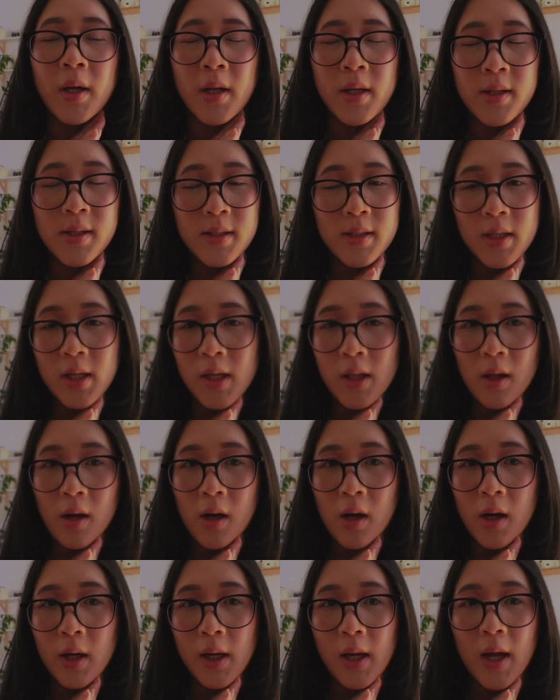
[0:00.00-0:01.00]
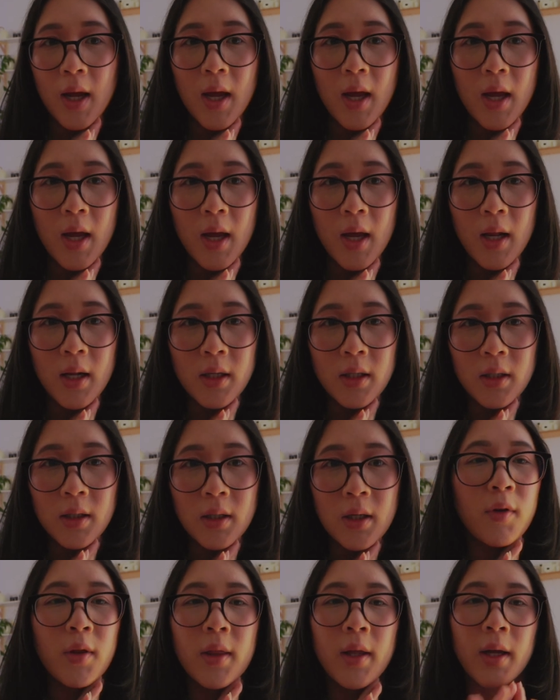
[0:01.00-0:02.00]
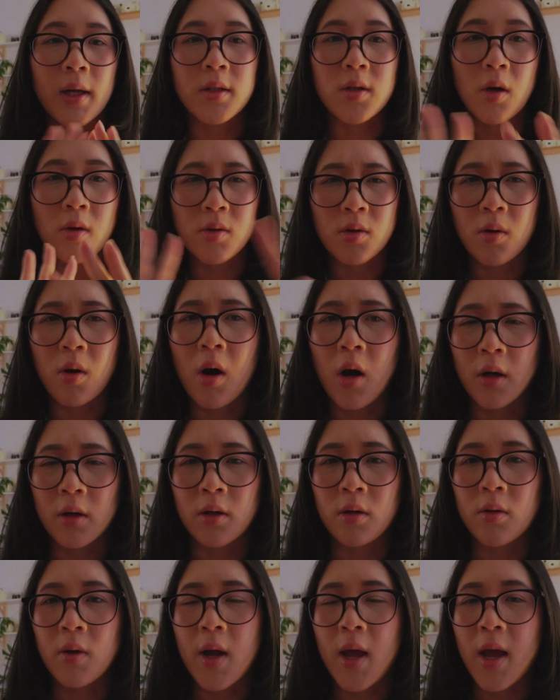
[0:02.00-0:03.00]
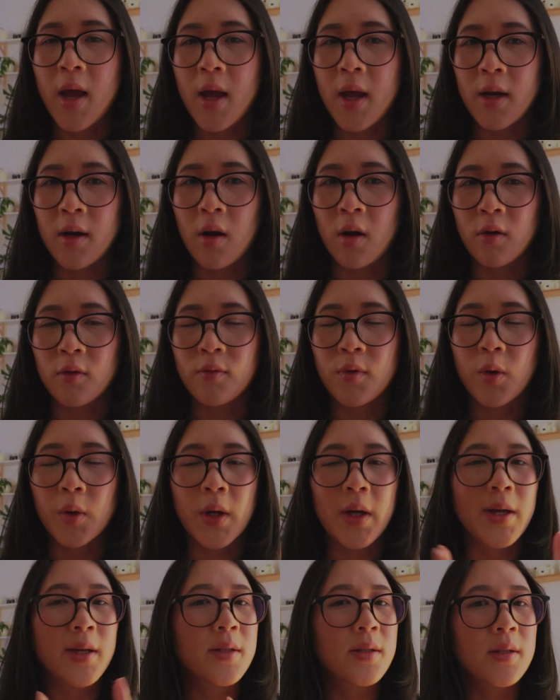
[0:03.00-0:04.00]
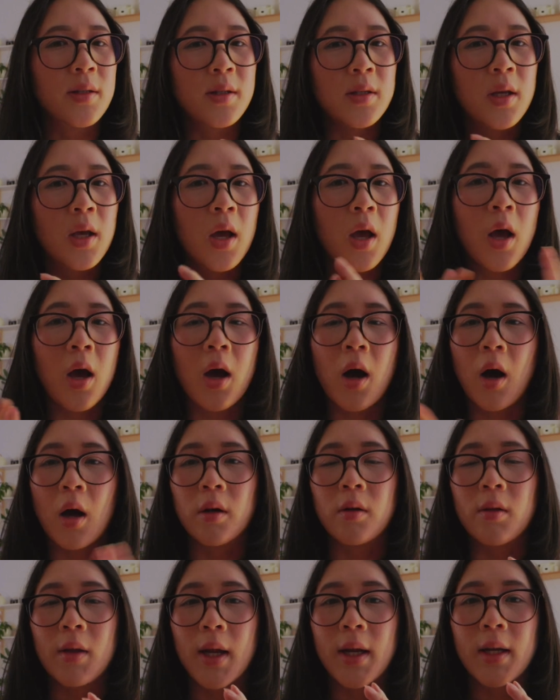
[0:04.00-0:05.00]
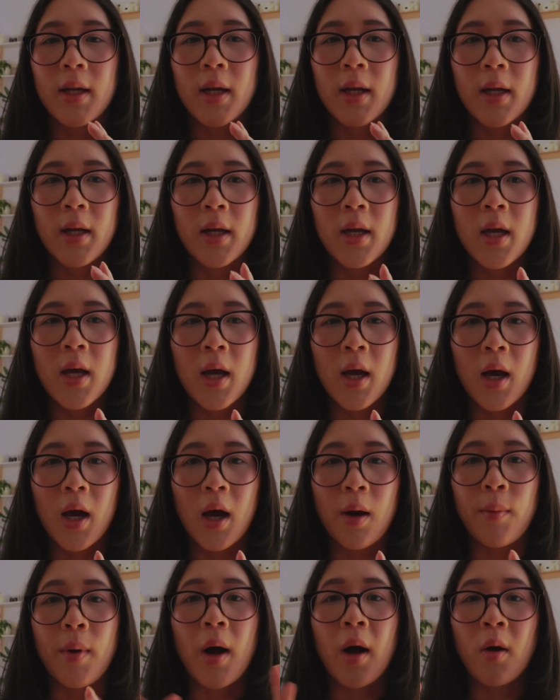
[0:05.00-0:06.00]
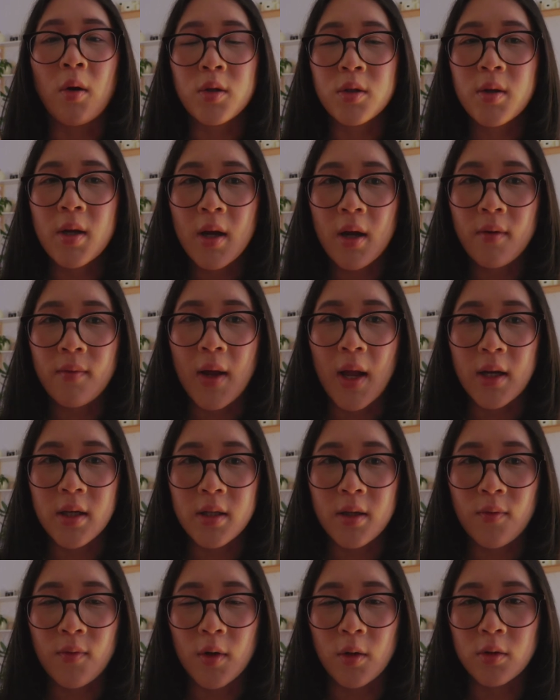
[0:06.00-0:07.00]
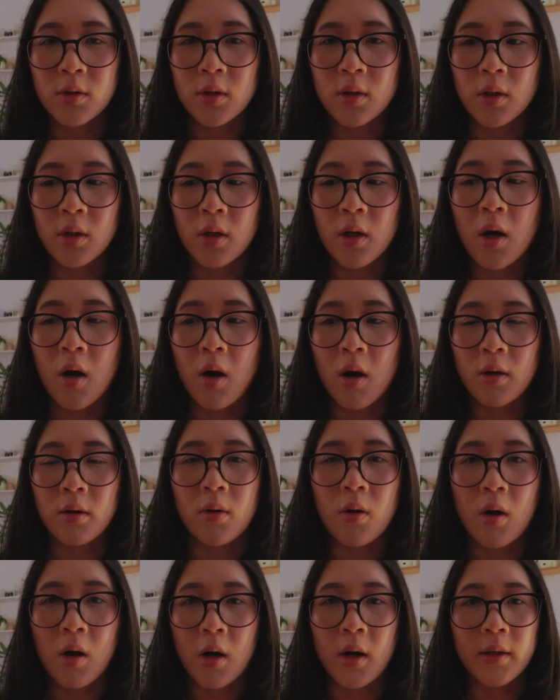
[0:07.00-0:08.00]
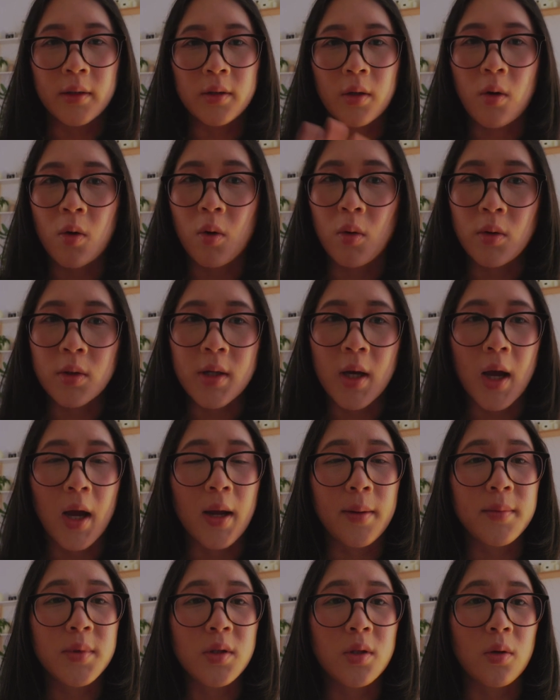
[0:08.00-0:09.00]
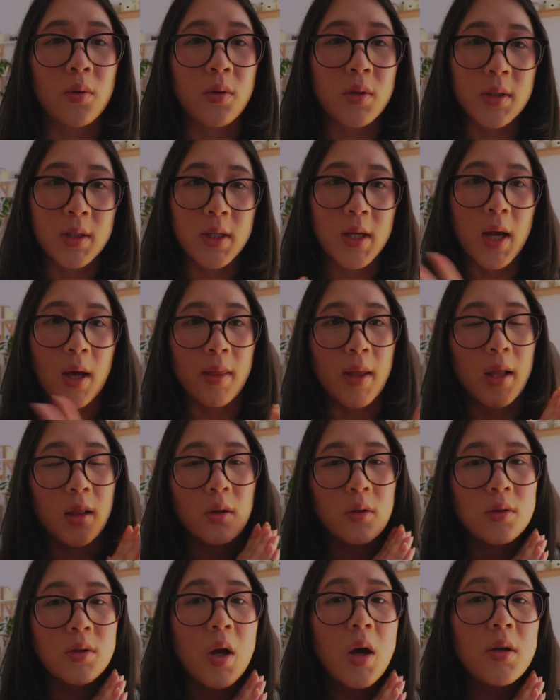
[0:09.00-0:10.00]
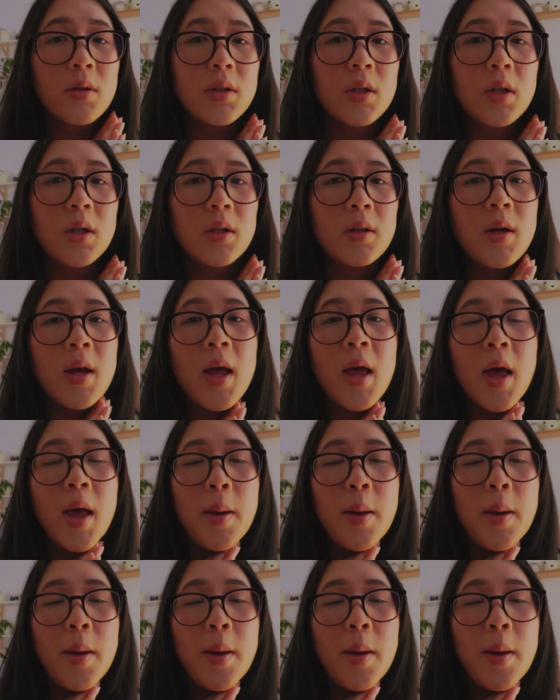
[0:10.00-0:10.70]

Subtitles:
C-Log, and everything is also auto and autofocus, auto lighting. I also have ND filter auto on the whole time, so we'll see how that looks also.